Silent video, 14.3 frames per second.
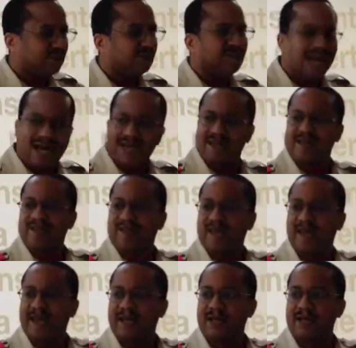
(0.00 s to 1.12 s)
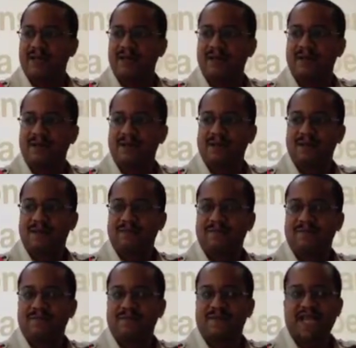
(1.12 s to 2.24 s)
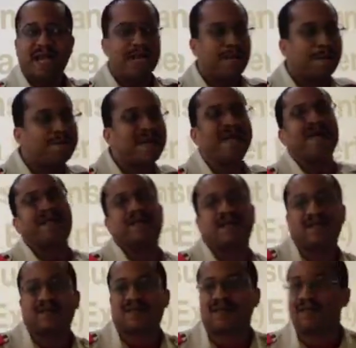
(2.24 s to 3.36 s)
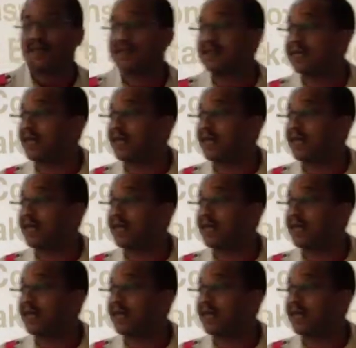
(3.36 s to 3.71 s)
nodded his head, and he paid the consultant